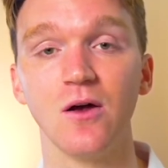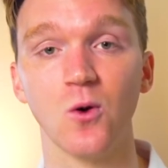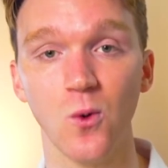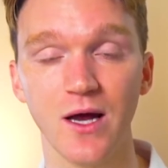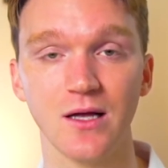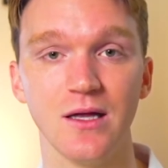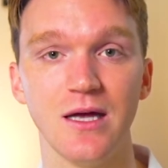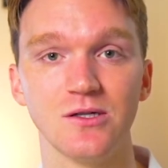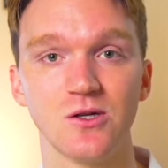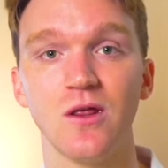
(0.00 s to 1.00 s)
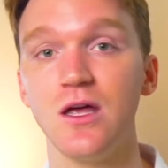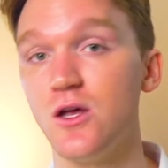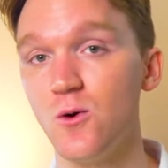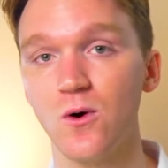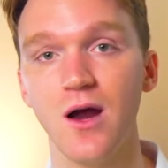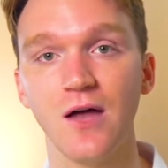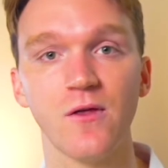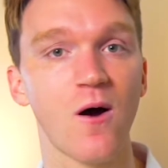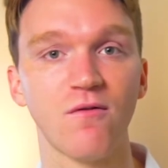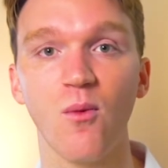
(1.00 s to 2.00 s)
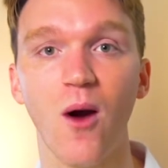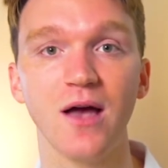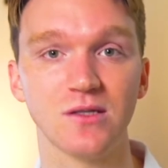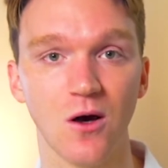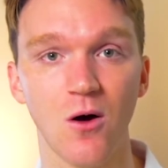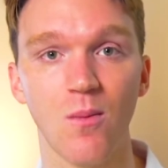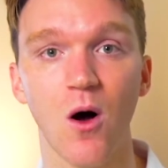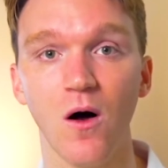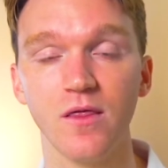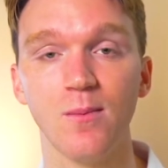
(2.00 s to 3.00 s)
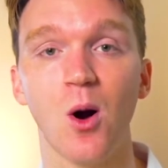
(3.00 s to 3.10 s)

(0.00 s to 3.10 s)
quickly so that you are not the overpriced home on the